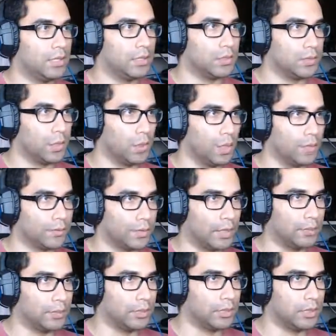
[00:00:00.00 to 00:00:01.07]
Go on, friend.
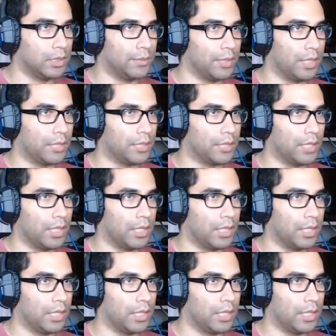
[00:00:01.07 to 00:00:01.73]
Please let me out of this cage.